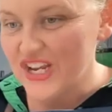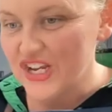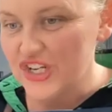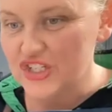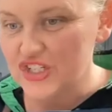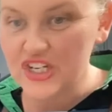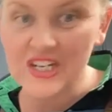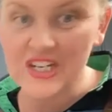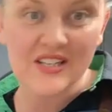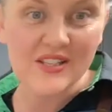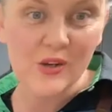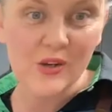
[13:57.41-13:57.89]

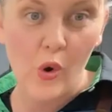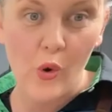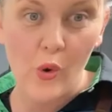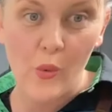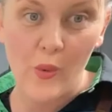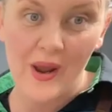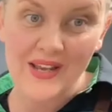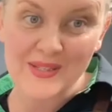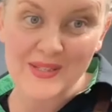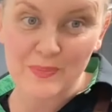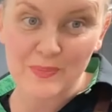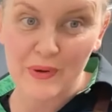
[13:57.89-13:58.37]
She's
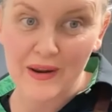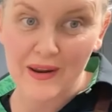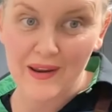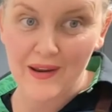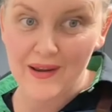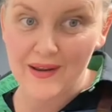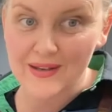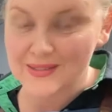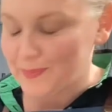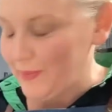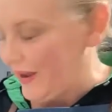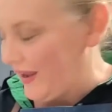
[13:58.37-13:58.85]
always
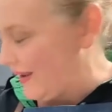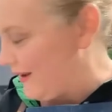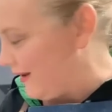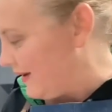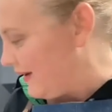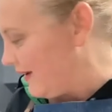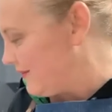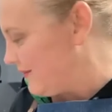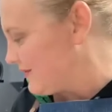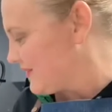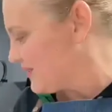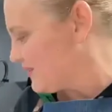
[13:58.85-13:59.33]
bringing us bay
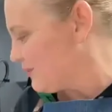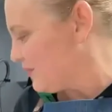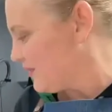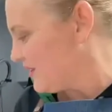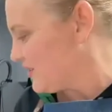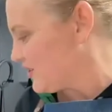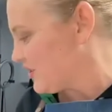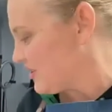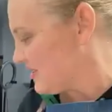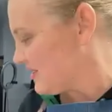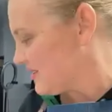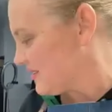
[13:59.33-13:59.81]
leaves, which